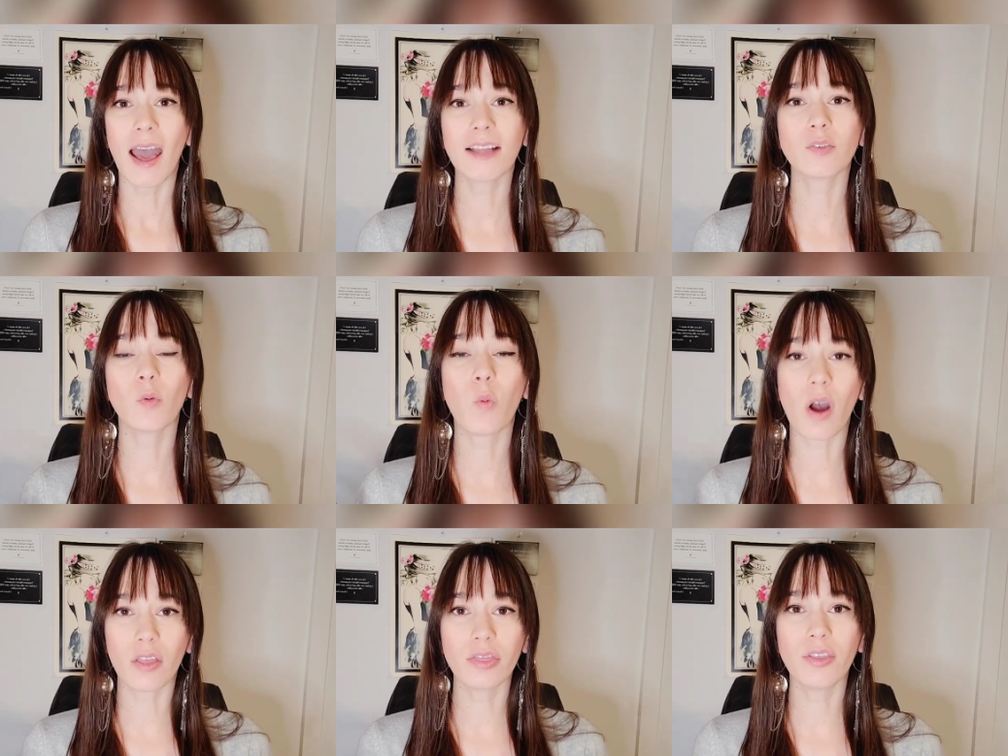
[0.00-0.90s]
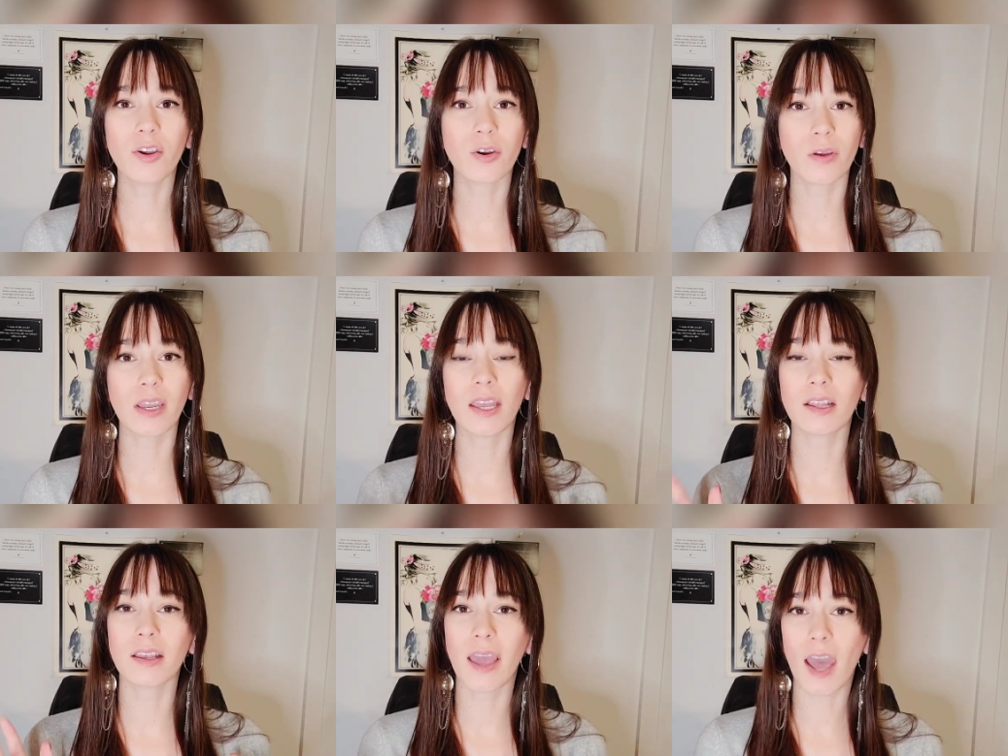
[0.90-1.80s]
at 1 degree
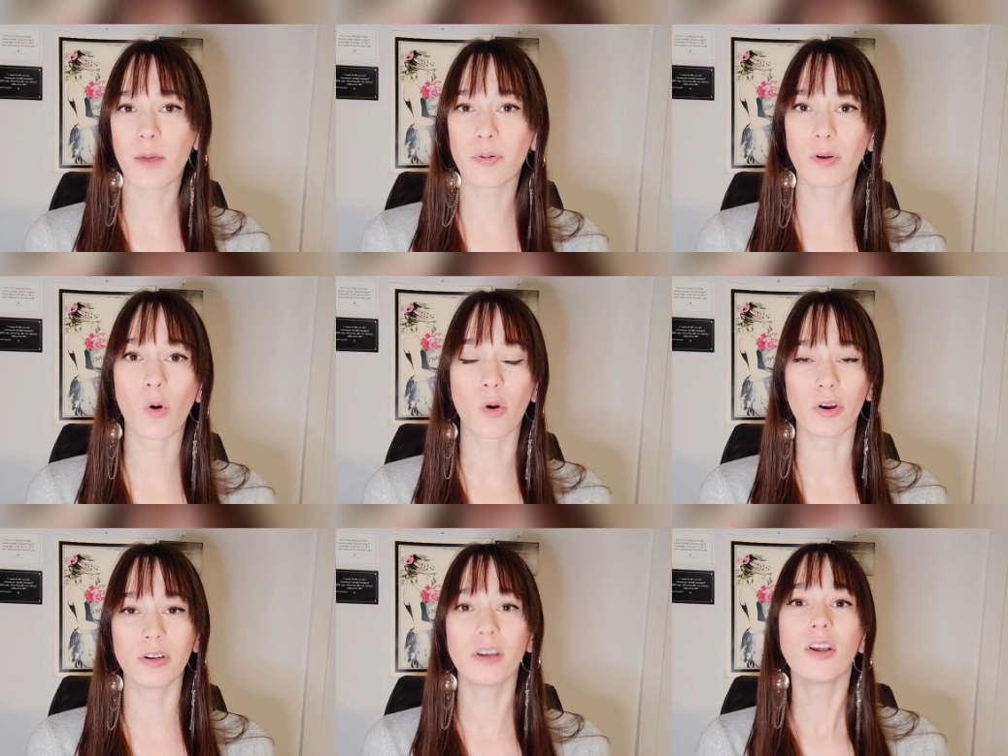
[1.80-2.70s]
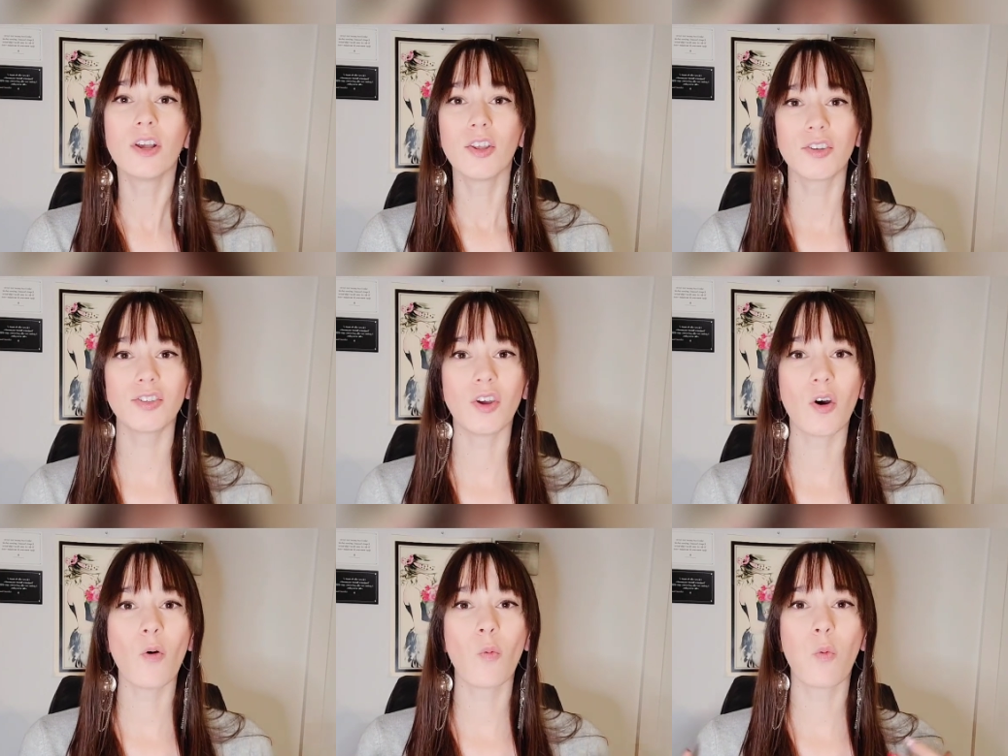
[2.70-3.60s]
in Capricorn.
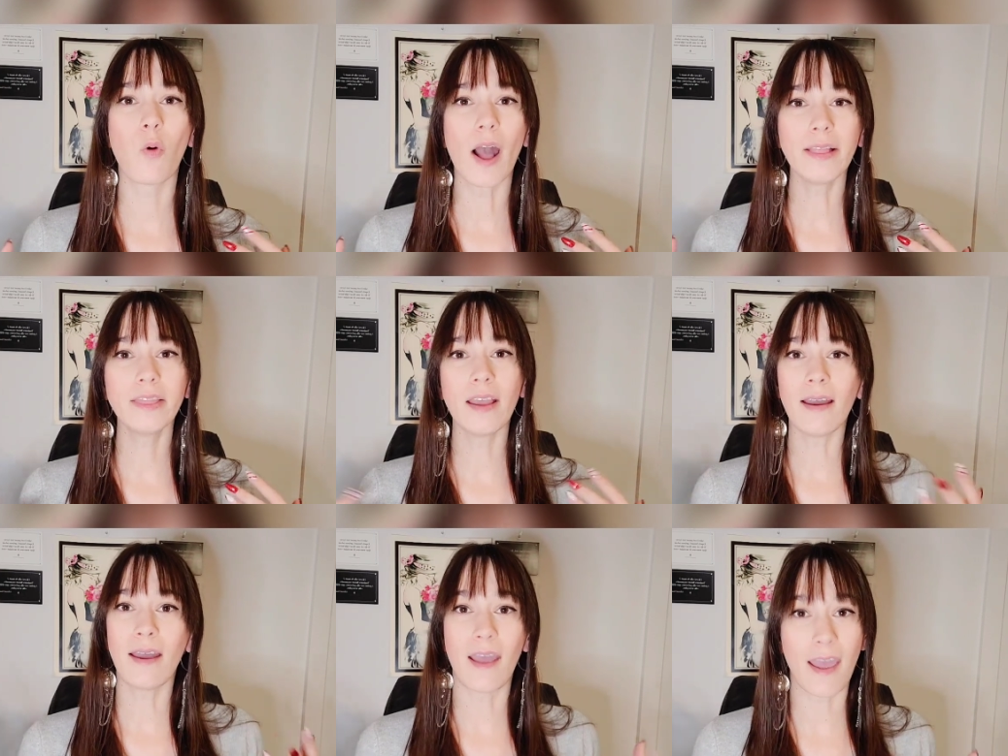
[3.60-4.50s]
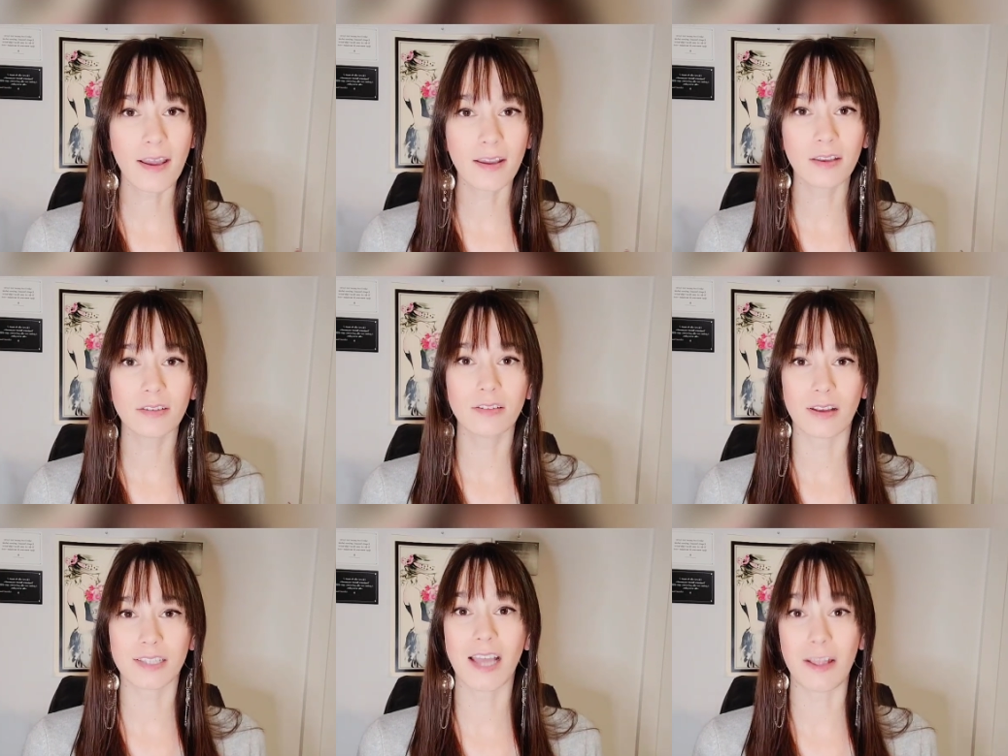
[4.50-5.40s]
So what the heck
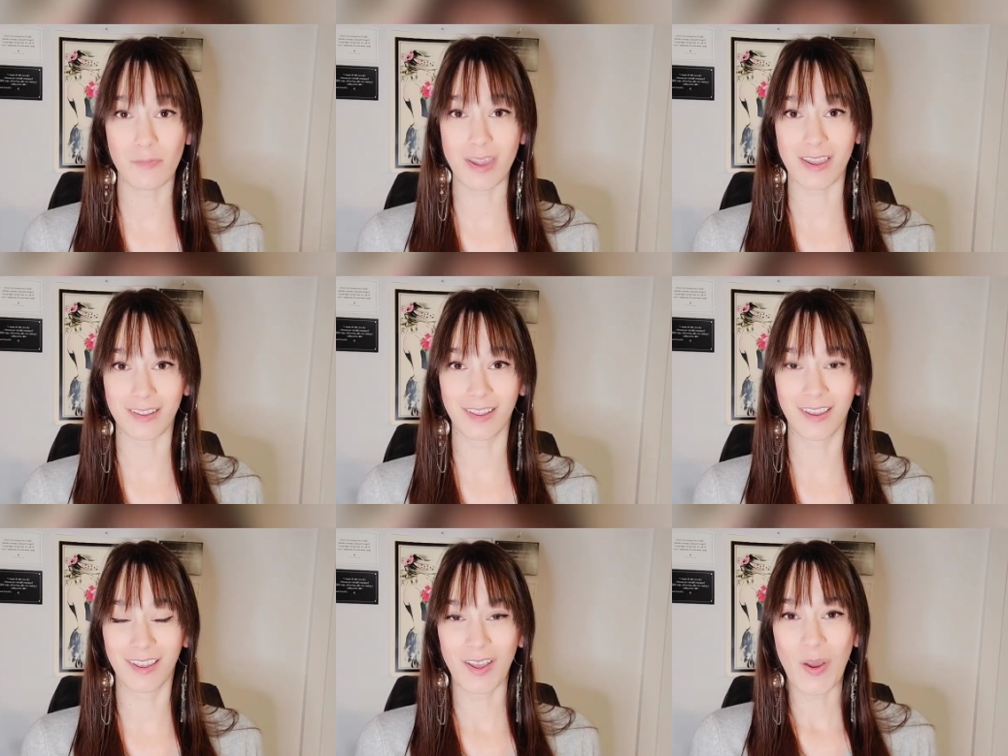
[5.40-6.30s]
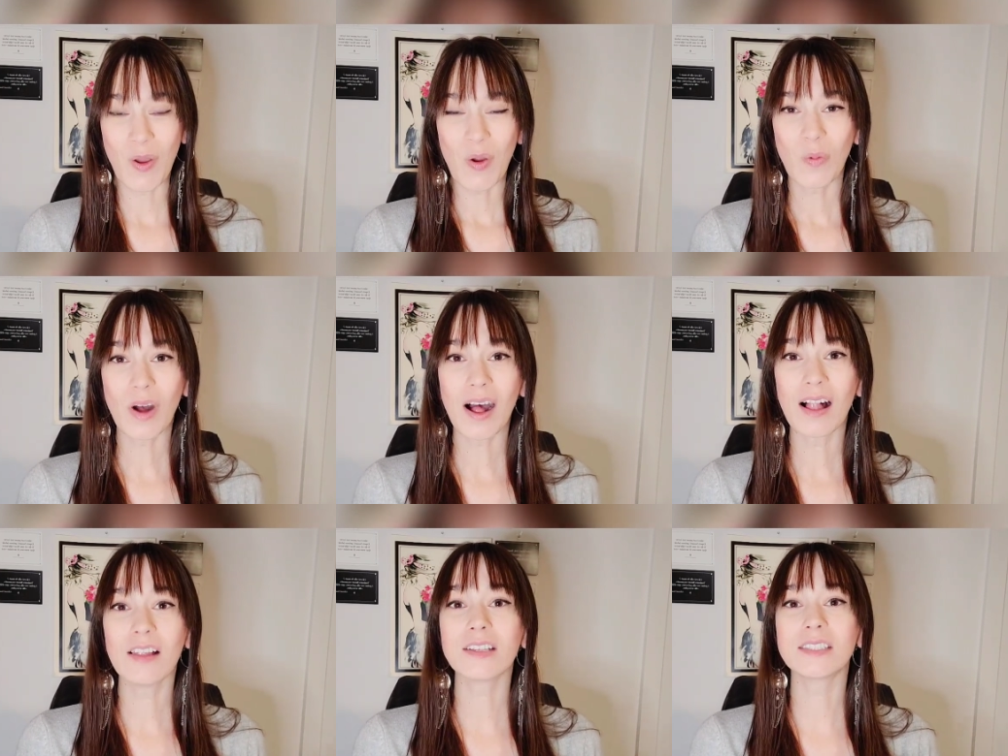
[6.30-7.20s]
does that mean?
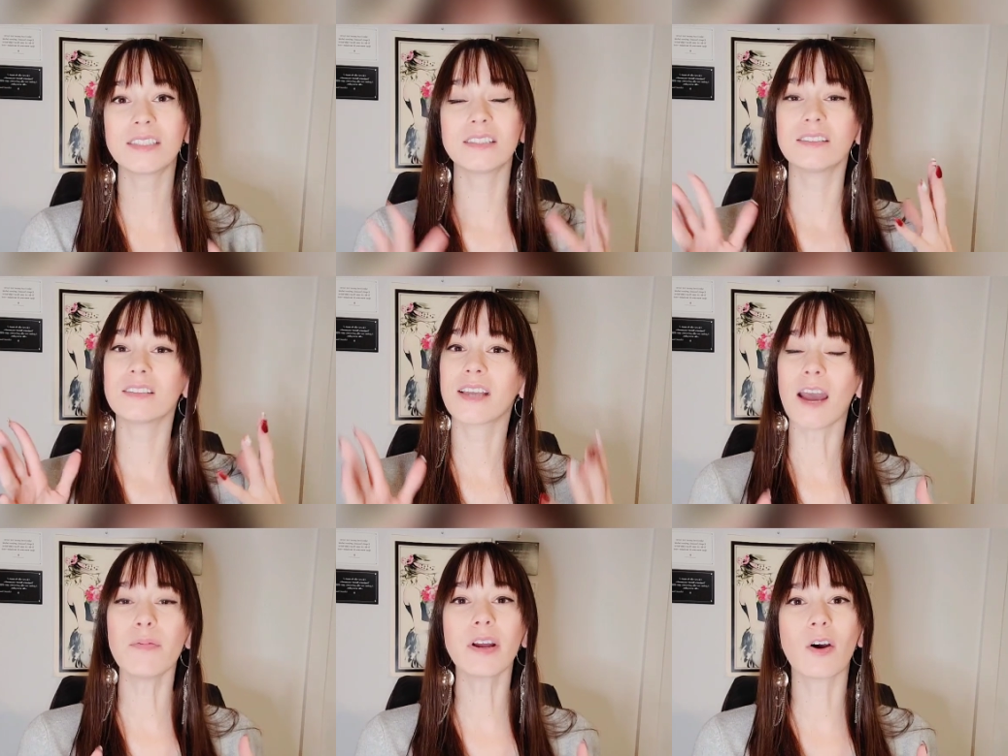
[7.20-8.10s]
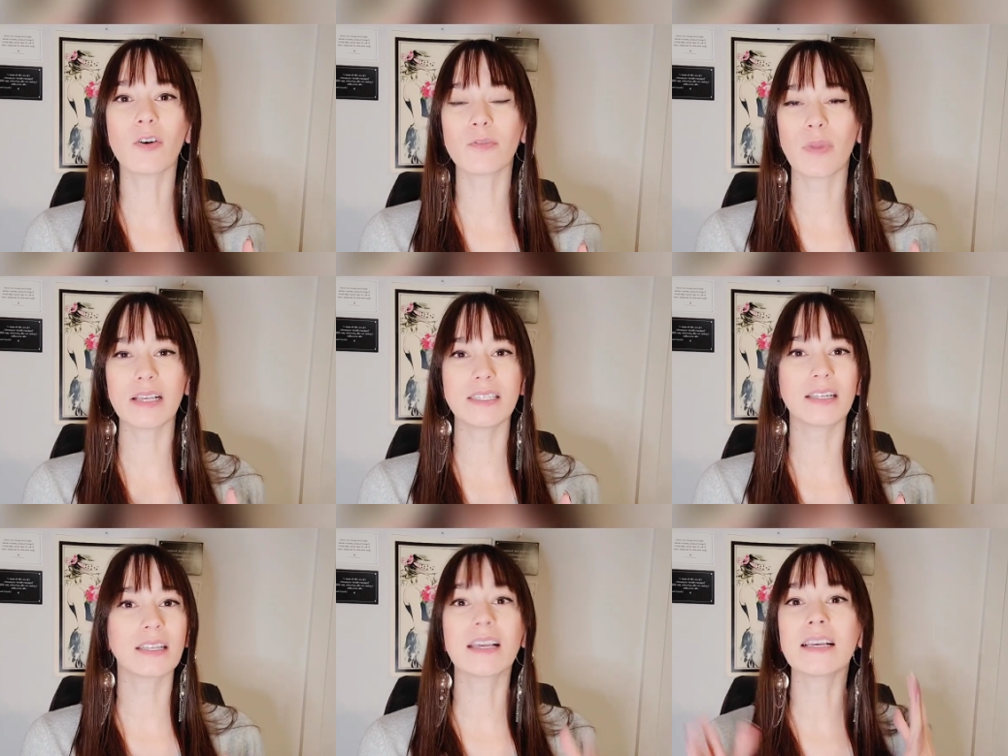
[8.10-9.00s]
Well, Capricorn
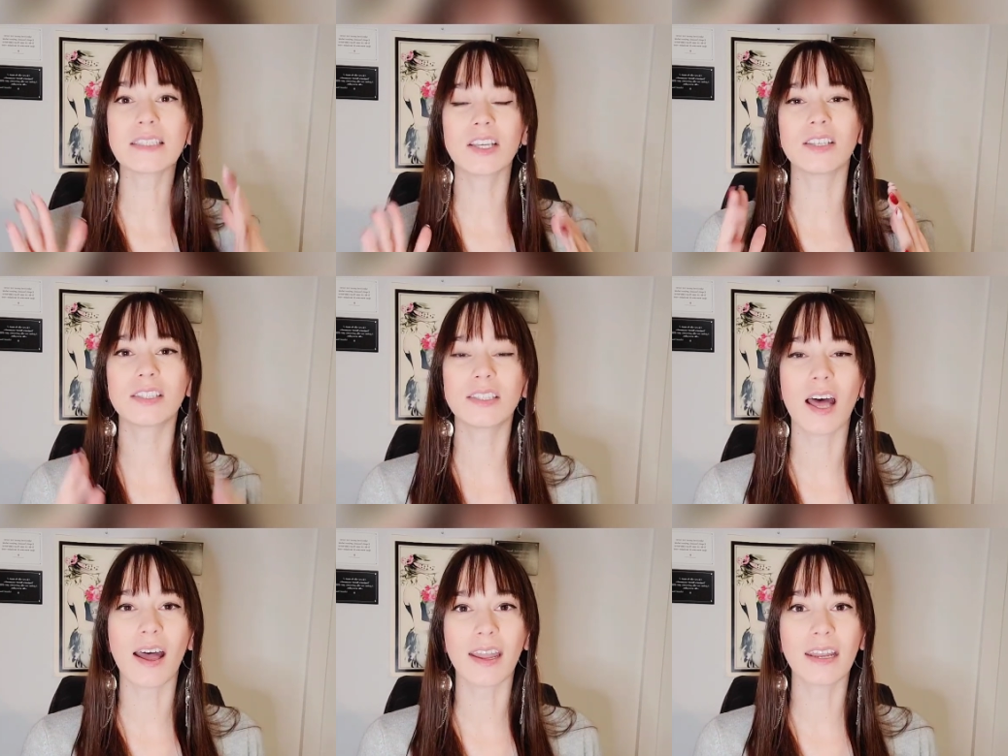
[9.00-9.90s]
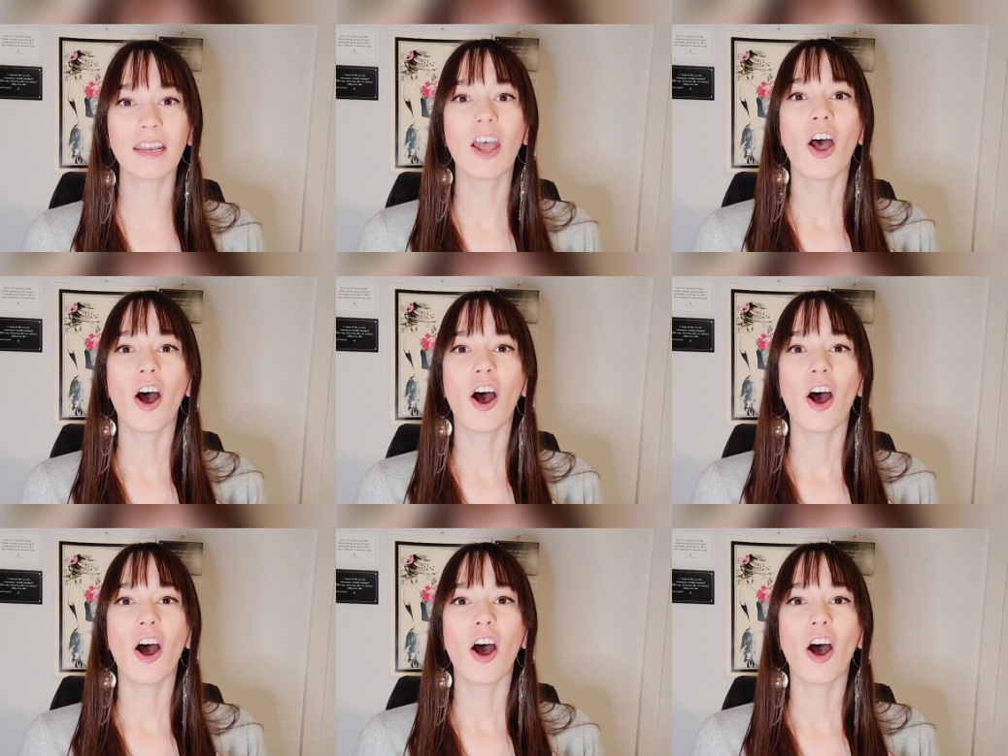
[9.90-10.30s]
basically is the sign